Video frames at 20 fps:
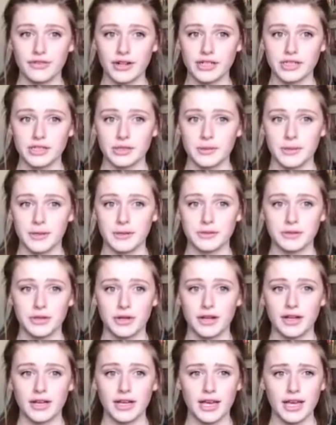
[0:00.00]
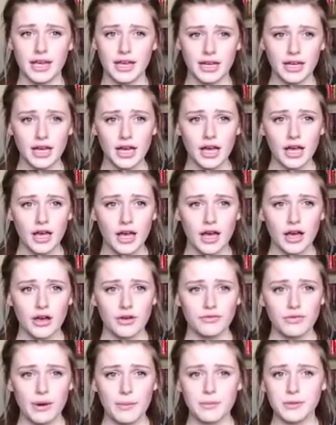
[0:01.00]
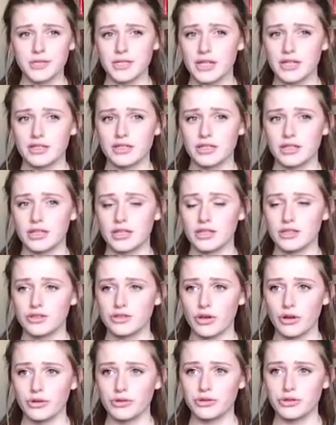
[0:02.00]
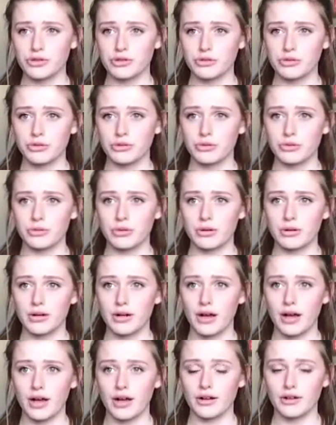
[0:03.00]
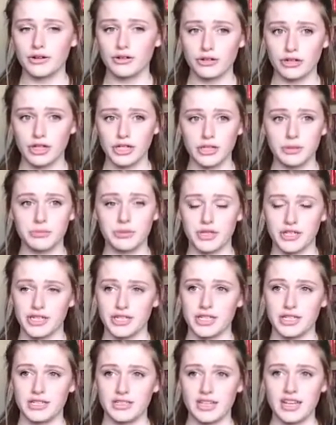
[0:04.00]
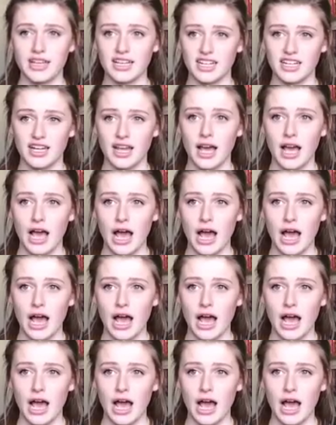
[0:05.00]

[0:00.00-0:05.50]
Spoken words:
friendship group. So it represents the social group that she's in,